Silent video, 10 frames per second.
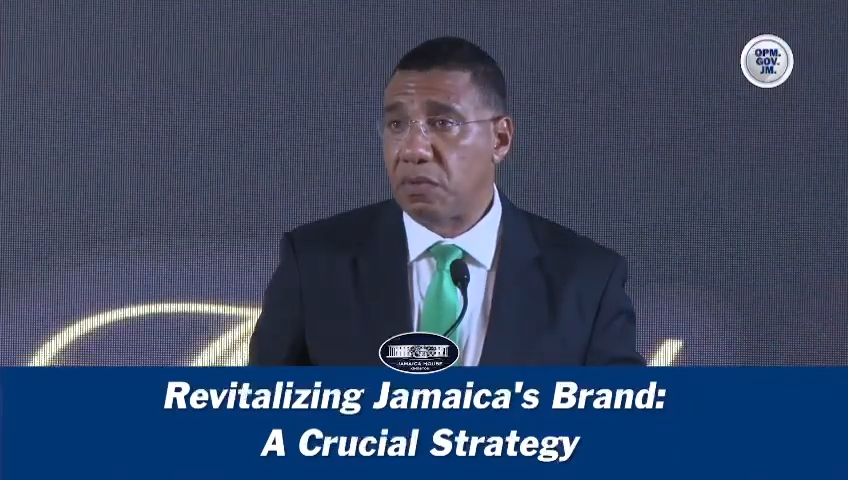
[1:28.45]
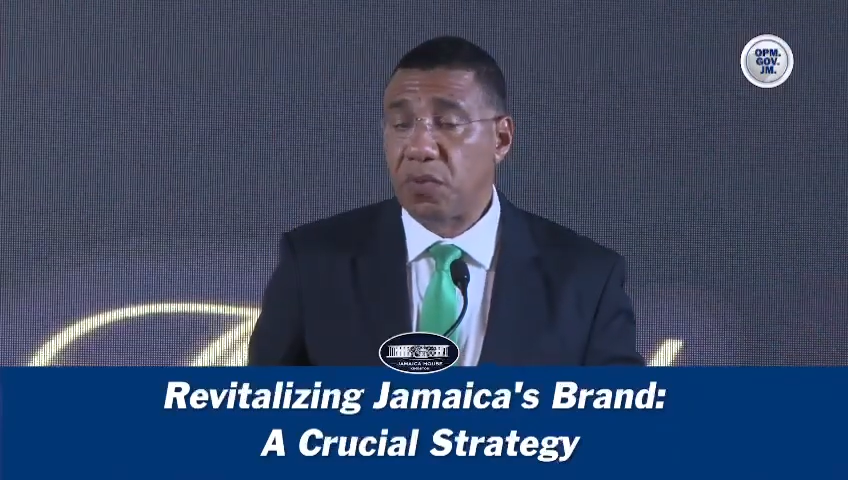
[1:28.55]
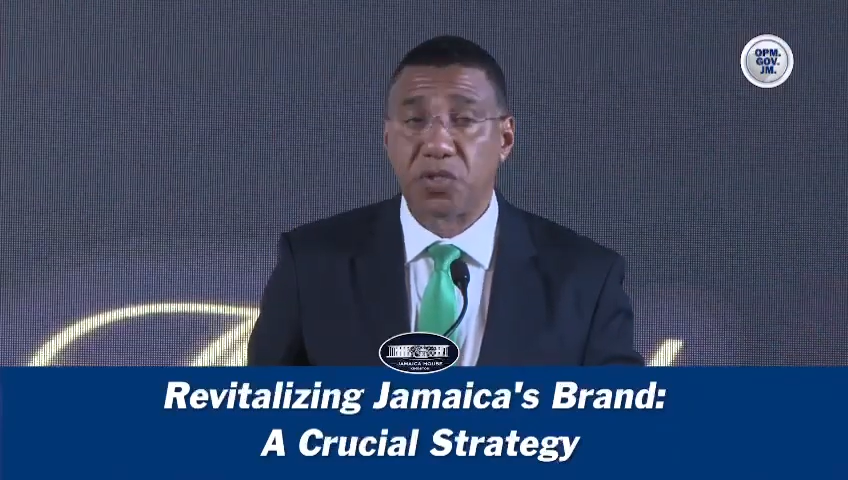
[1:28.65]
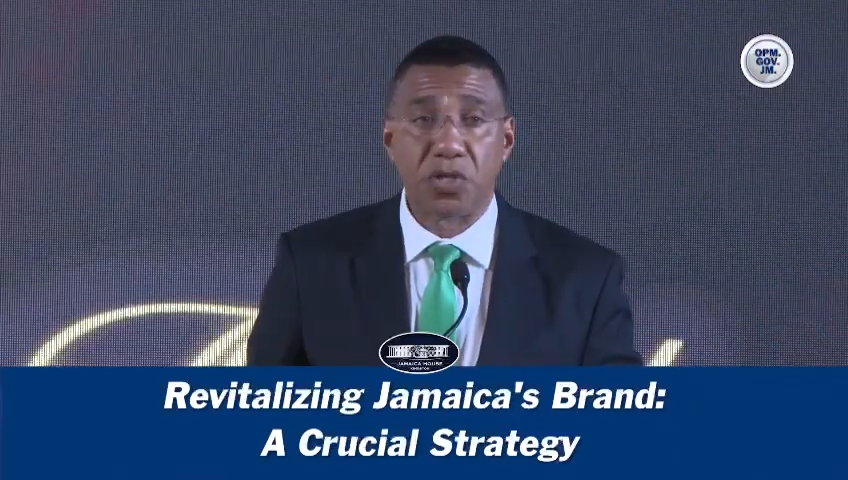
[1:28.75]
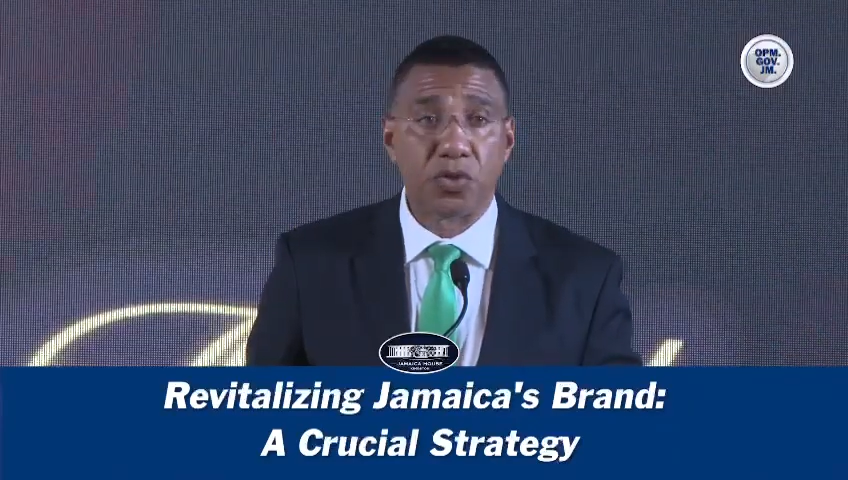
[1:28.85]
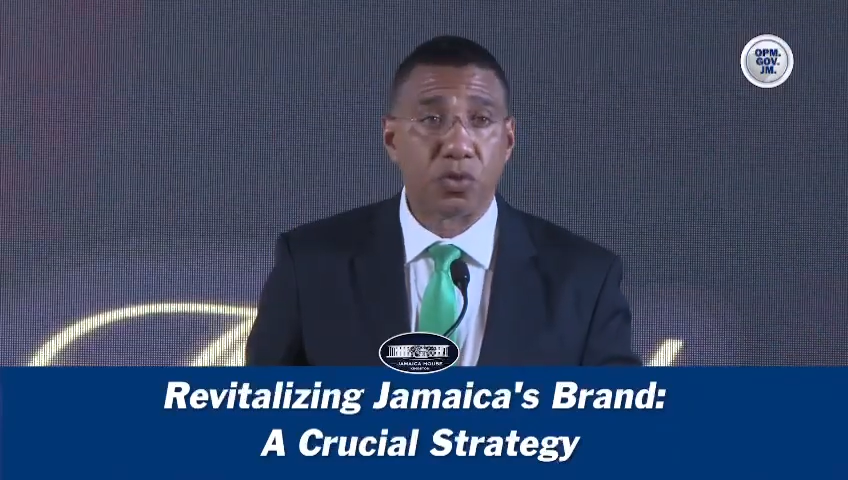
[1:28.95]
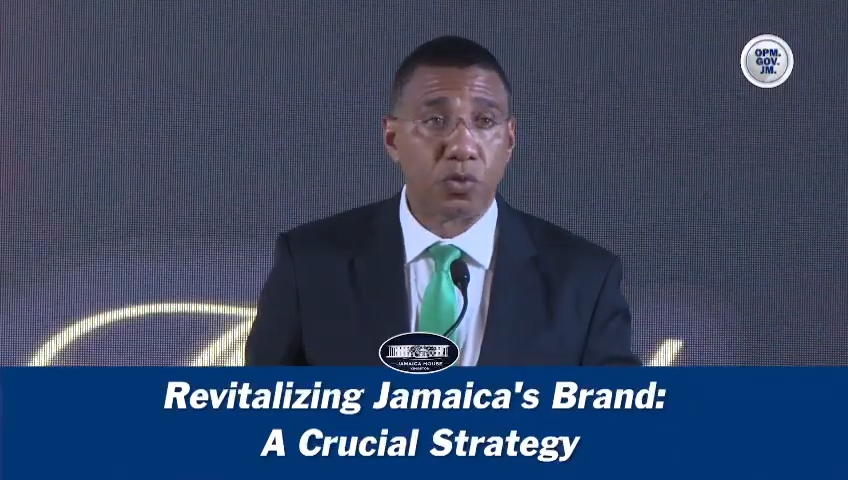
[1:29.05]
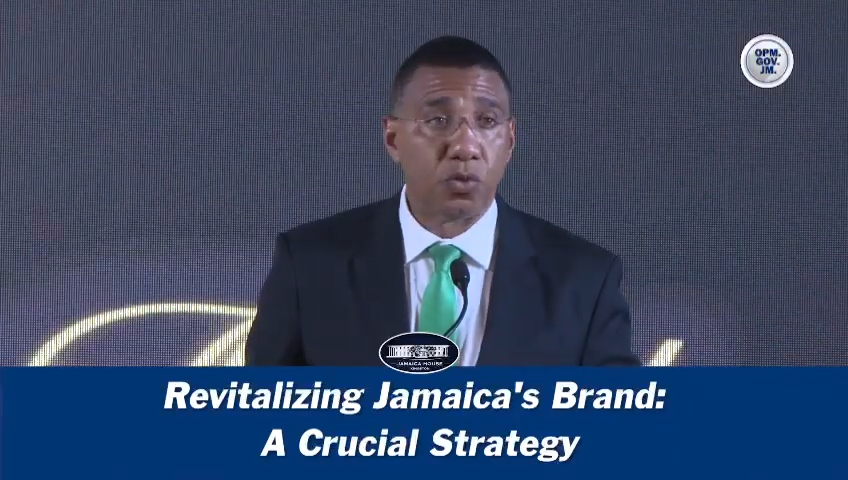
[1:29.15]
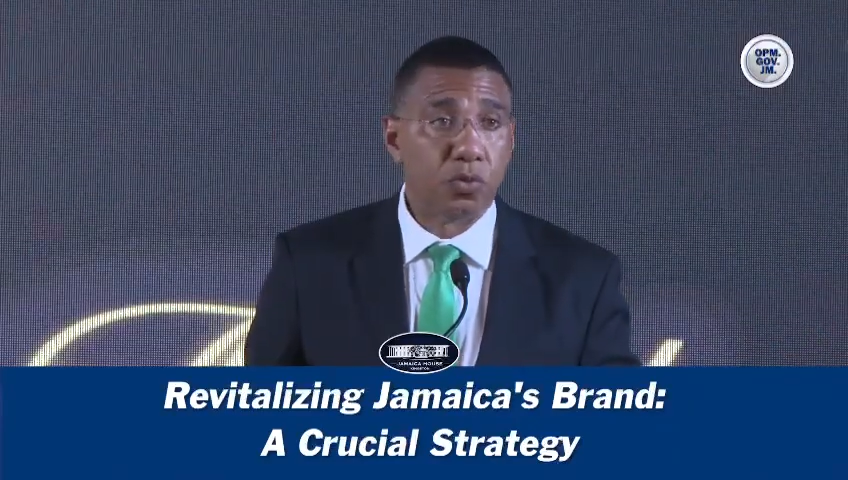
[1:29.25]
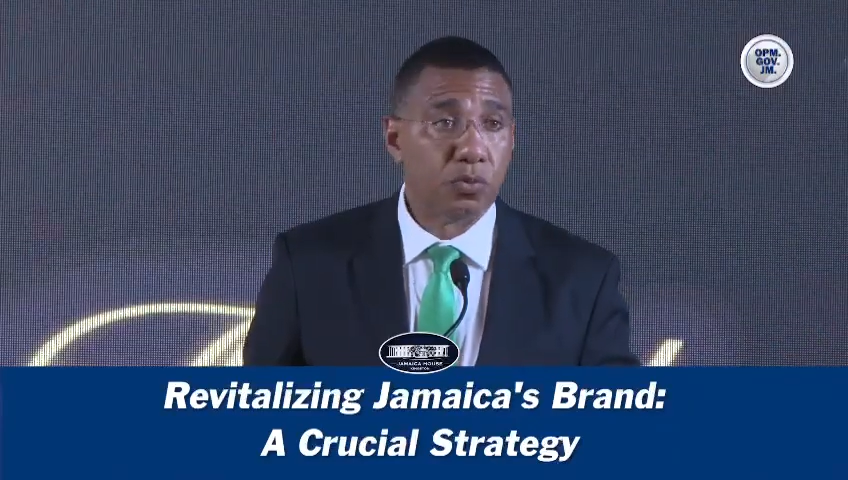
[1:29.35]
which is
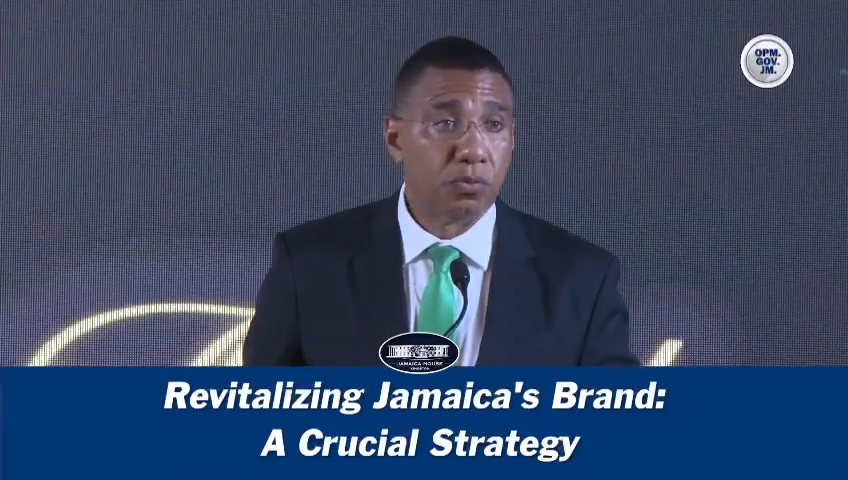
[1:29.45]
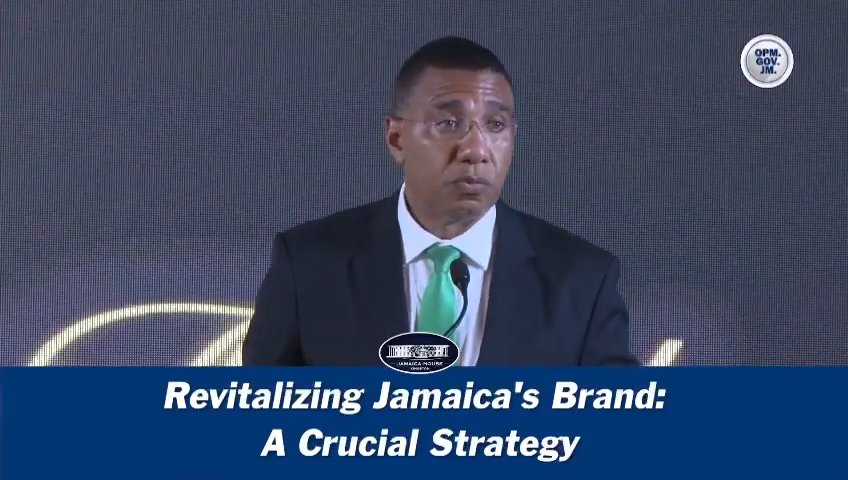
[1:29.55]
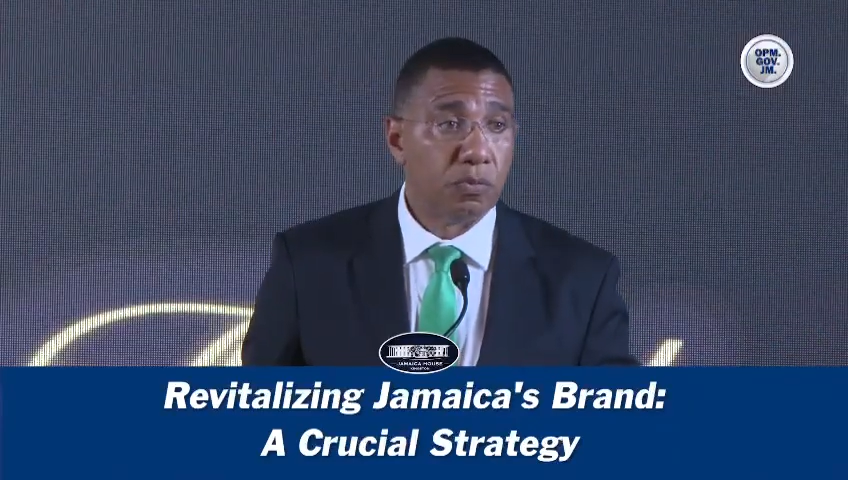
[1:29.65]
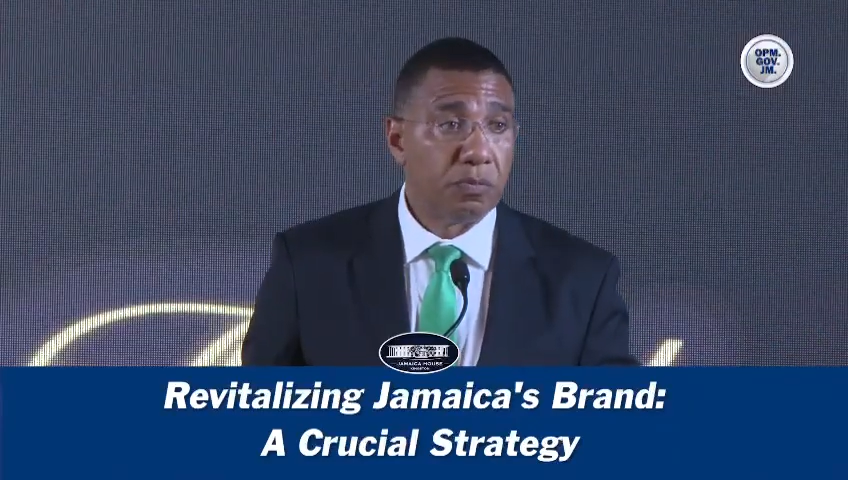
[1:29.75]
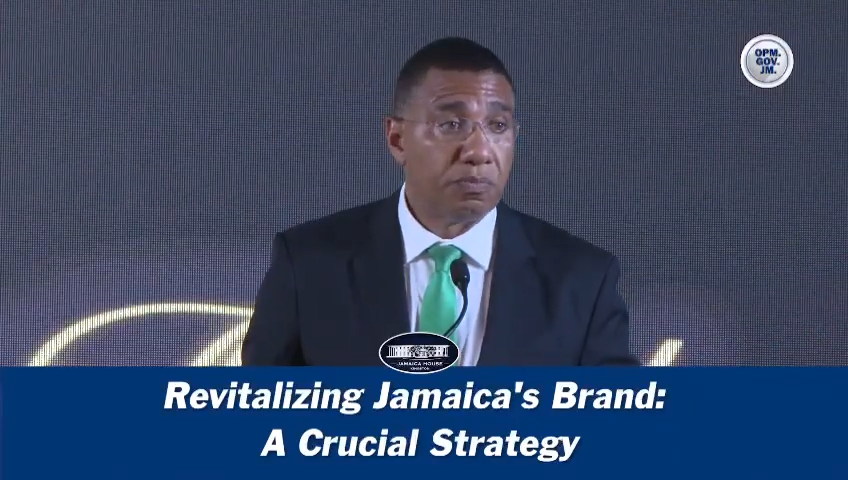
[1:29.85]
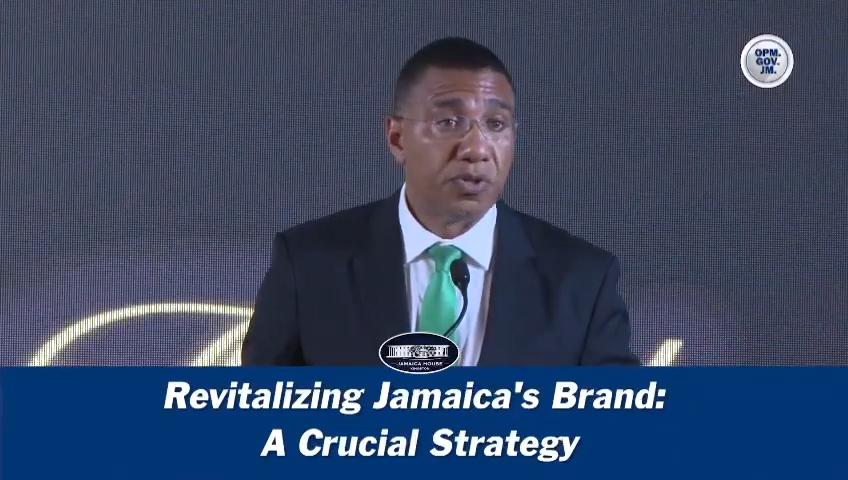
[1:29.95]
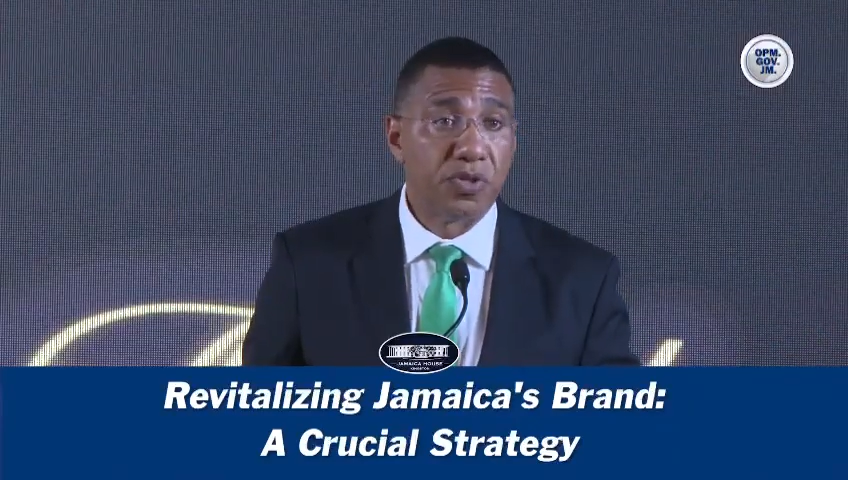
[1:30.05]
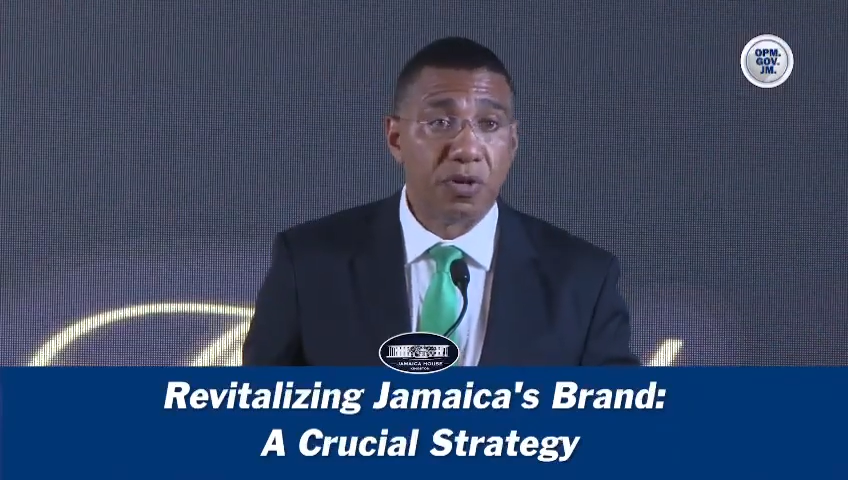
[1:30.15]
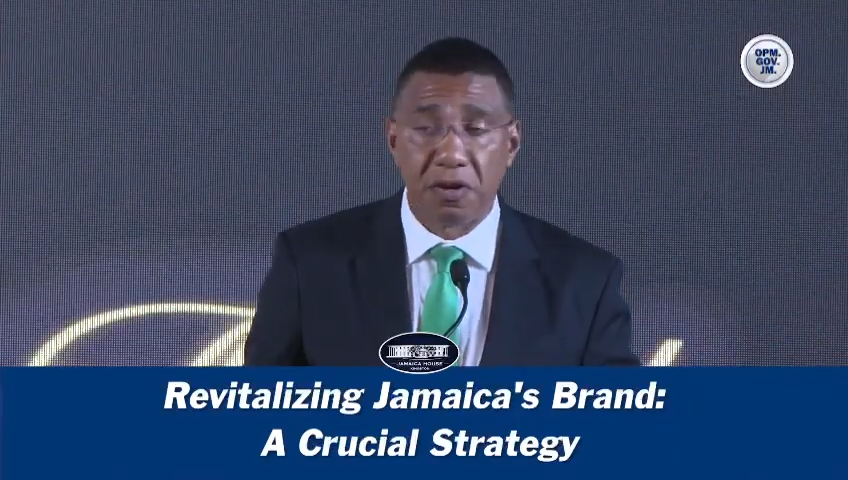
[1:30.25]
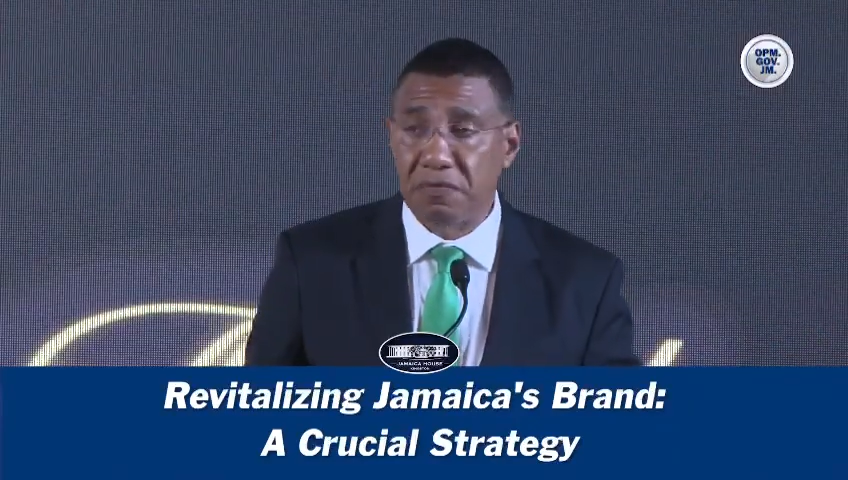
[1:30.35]
to
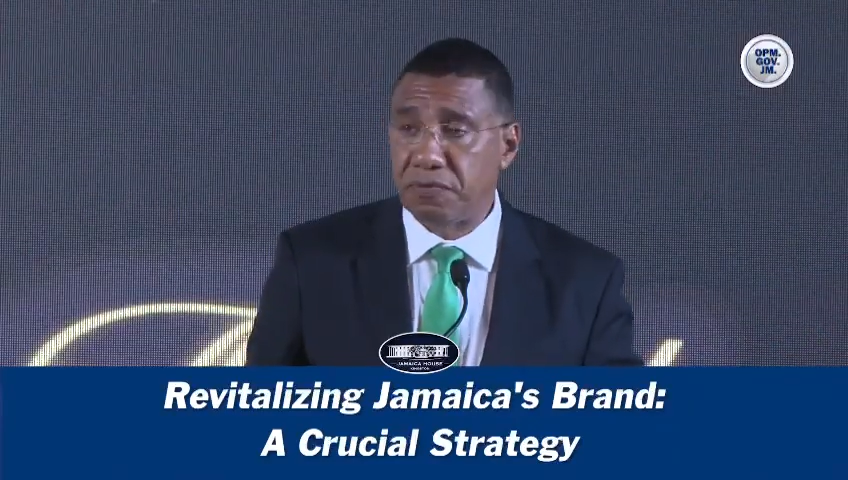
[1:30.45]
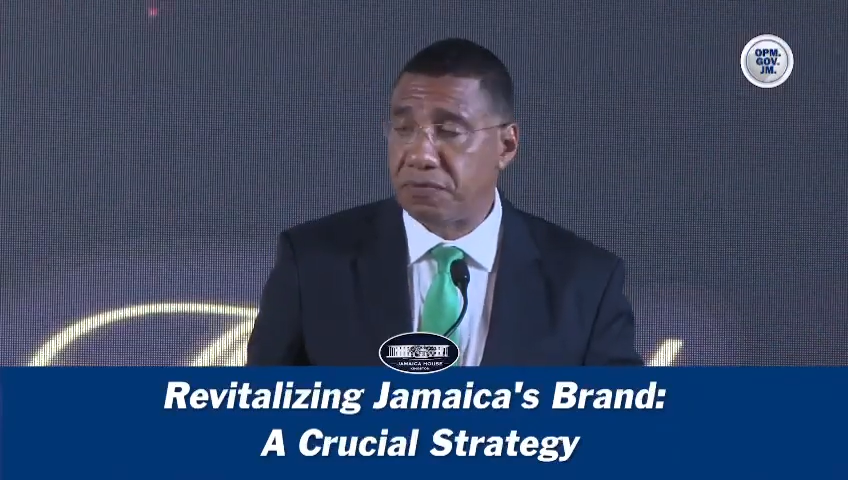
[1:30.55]
preserve